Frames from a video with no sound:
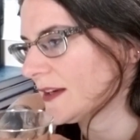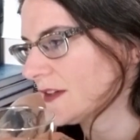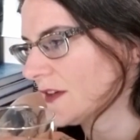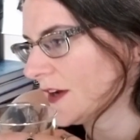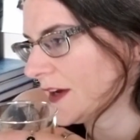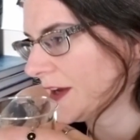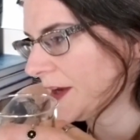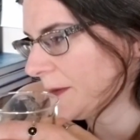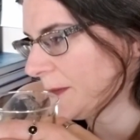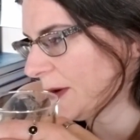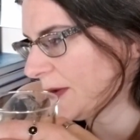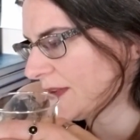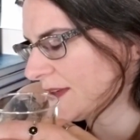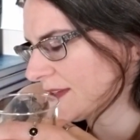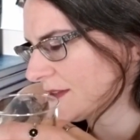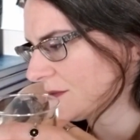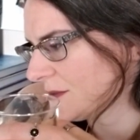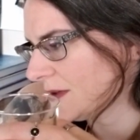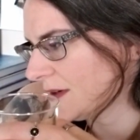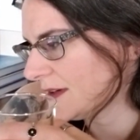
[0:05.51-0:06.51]
talking about
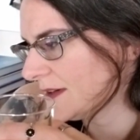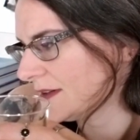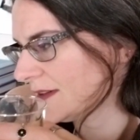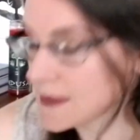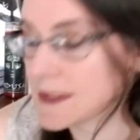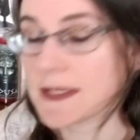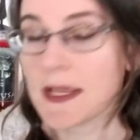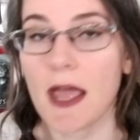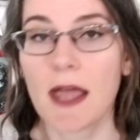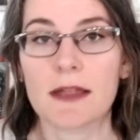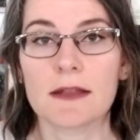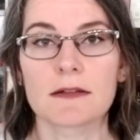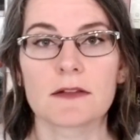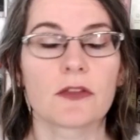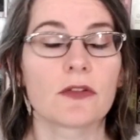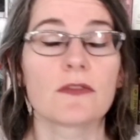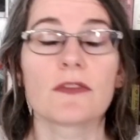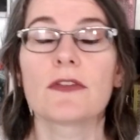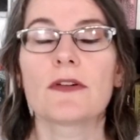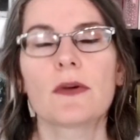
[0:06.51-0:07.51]
this one. Scott,
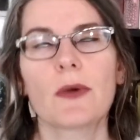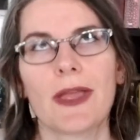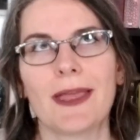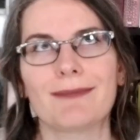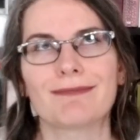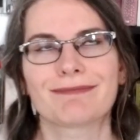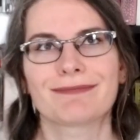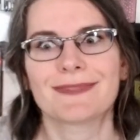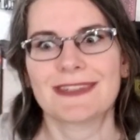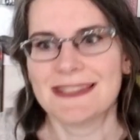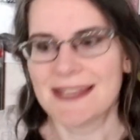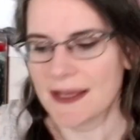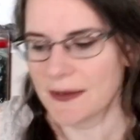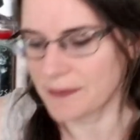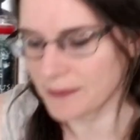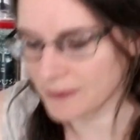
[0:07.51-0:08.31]
okay, Sam,